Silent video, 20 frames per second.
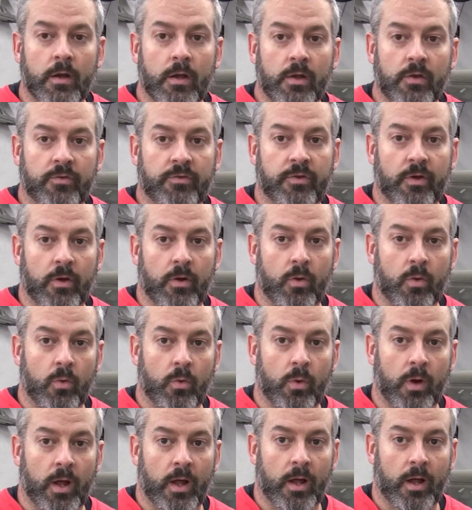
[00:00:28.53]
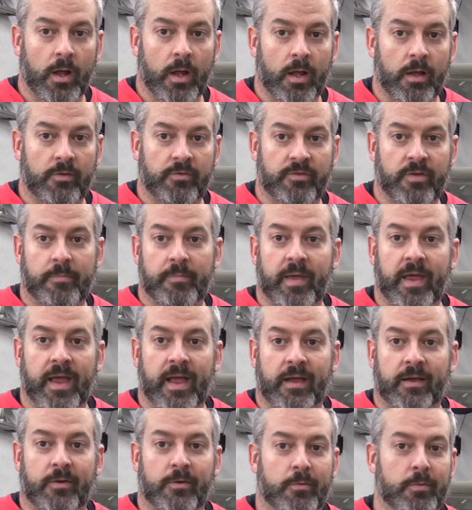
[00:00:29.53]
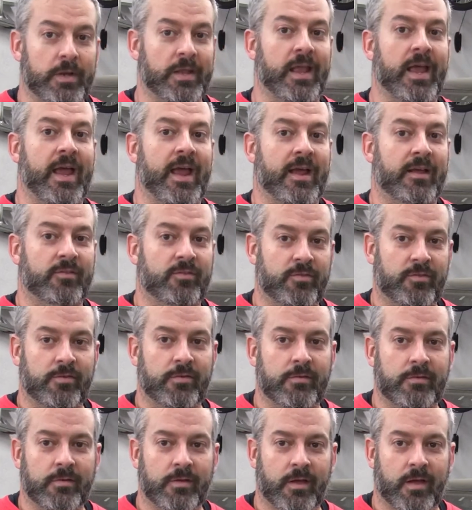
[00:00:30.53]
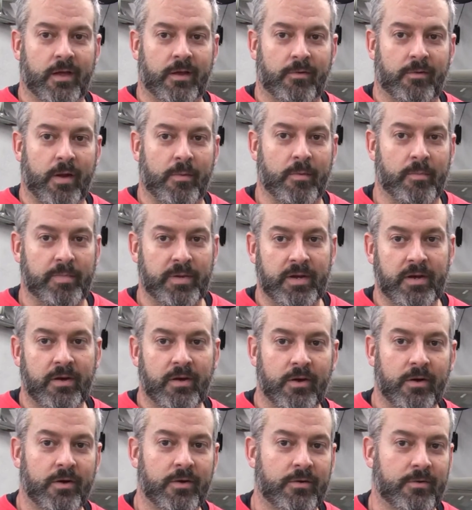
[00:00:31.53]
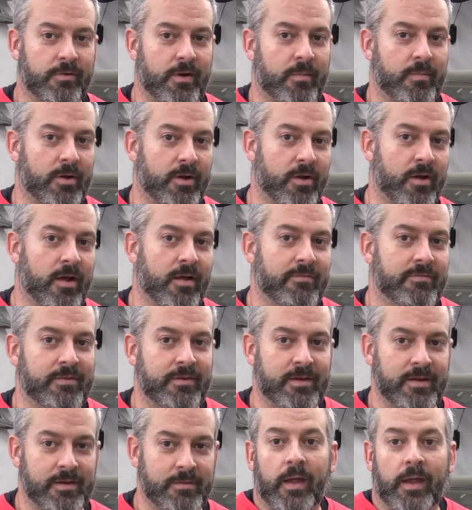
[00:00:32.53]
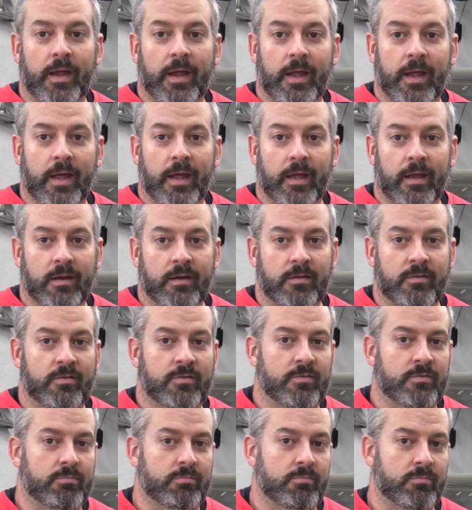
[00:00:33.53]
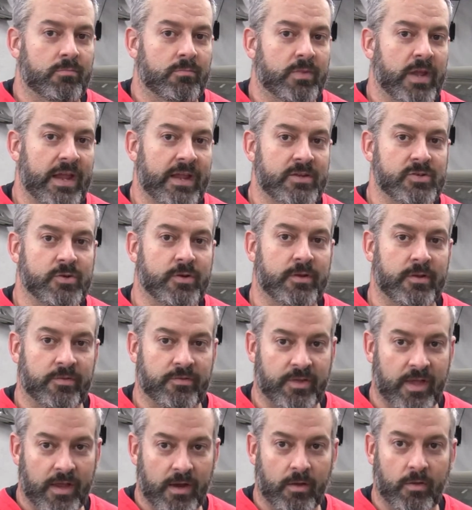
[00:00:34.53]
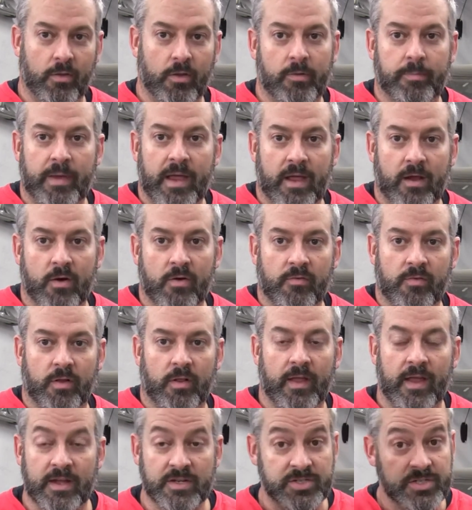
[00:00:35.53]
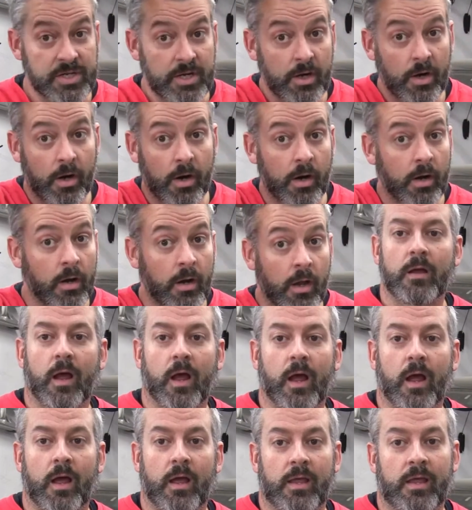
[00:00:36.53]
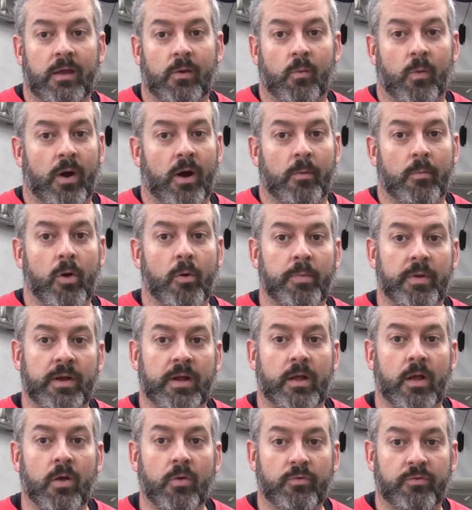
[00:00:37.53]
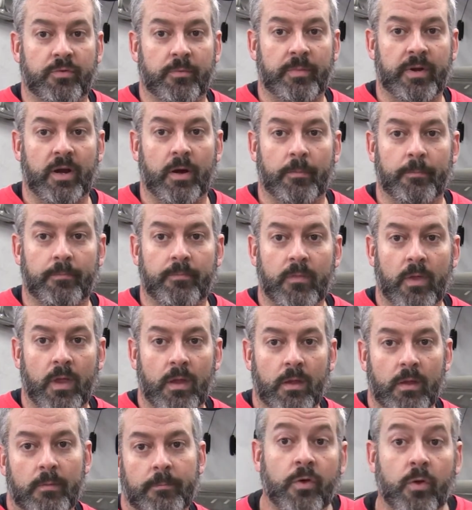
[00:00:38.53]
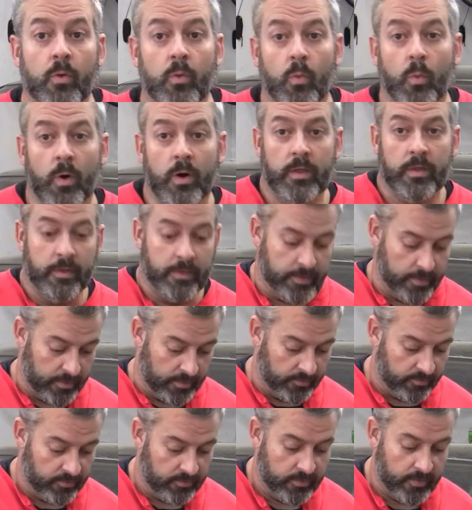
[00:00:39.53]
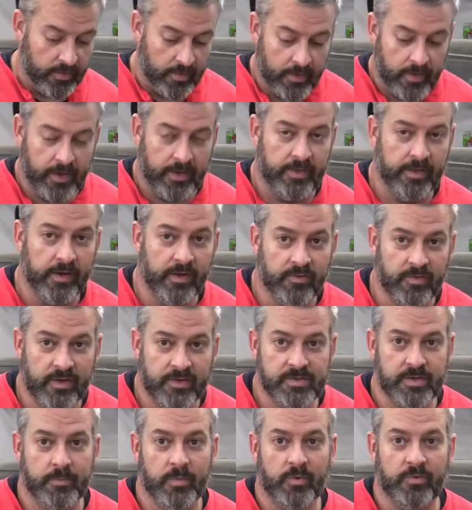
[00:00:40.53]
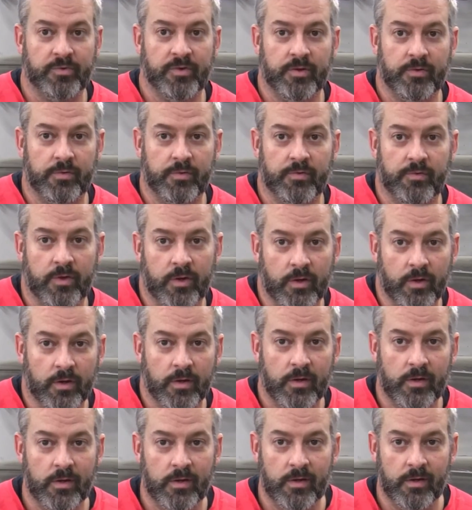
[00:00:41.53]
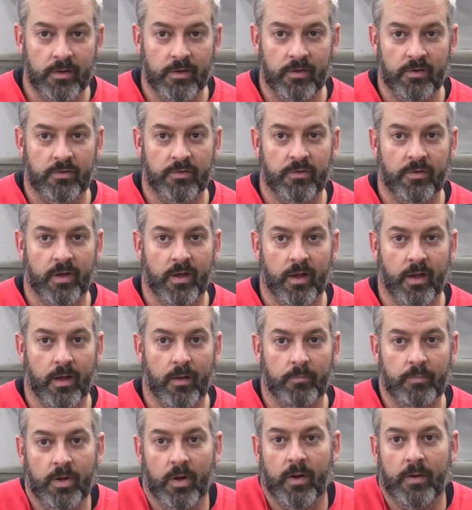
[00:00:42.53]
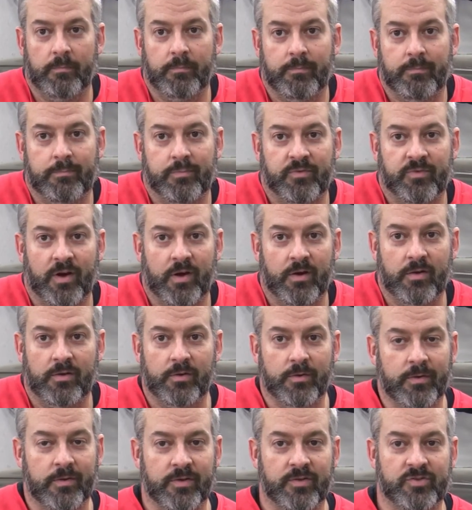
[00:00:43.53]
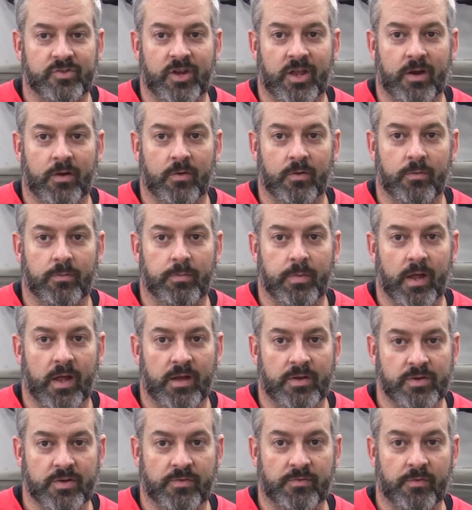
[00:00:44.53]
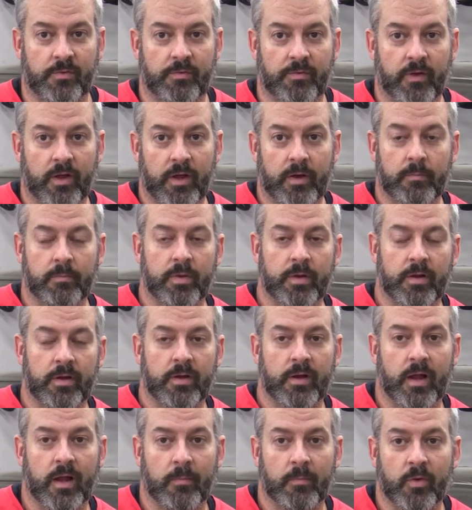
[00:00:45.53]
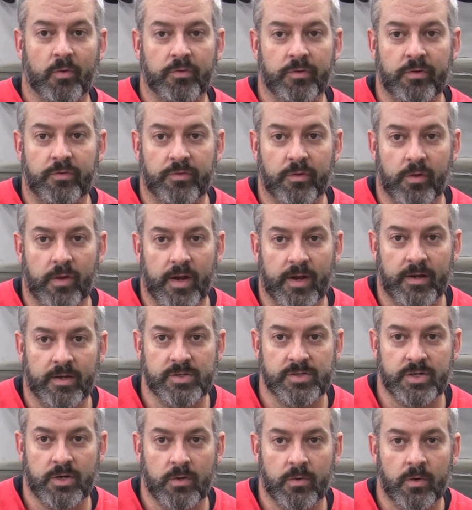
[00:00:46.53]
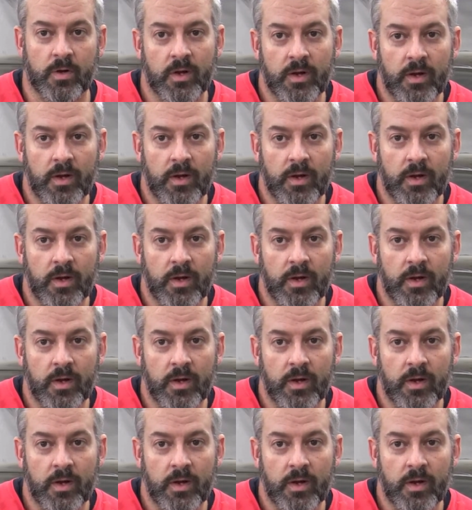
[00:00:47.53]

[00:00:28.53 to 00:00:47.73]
So sit back, relax, grab a beer, grab a coffee, and enjoy this kind of look back over last year and where I'm hoping it goes from here. So one of the things that I think is actually most interesting is, I started doing this channel just for fun, but mostly so that I could show